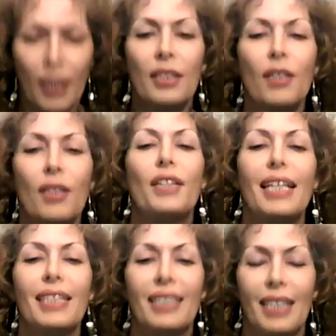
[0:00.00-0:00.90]
So that
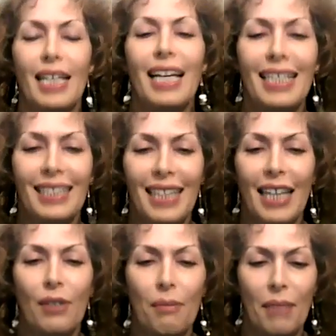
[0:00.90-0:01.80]
is a
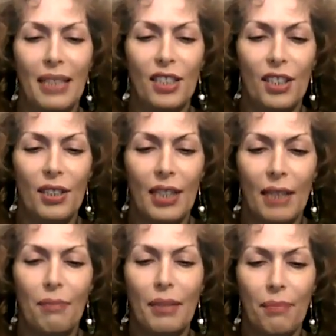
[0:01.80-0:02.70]
sign of a message here that
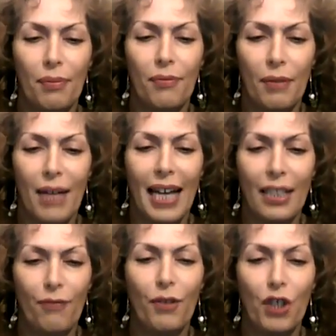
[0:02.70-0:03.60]
I'm being
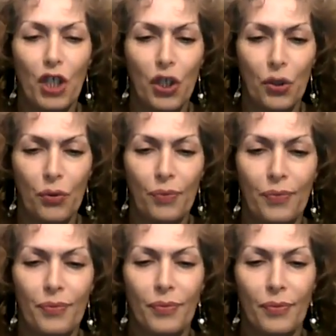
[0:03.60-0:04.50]
provided for you.
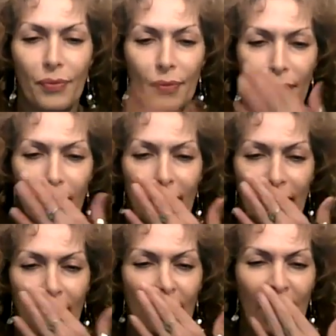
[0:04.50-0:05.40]

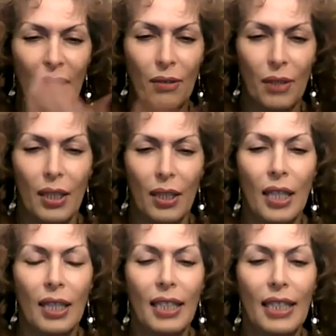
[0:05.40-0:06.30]
Now,
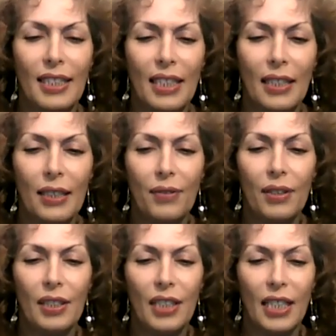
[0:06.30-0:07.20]
let's see, is for
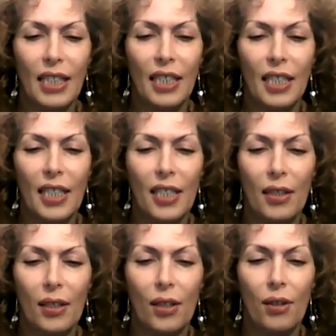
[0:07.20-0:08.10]
Zia
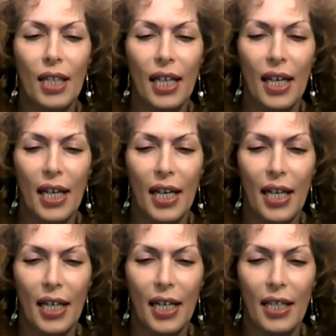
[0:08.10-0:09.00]
here?
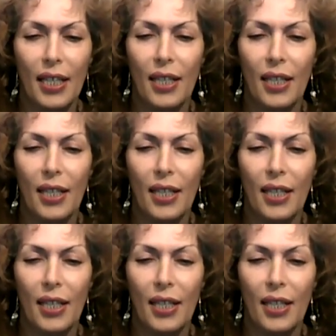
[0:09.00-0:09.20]
Okay.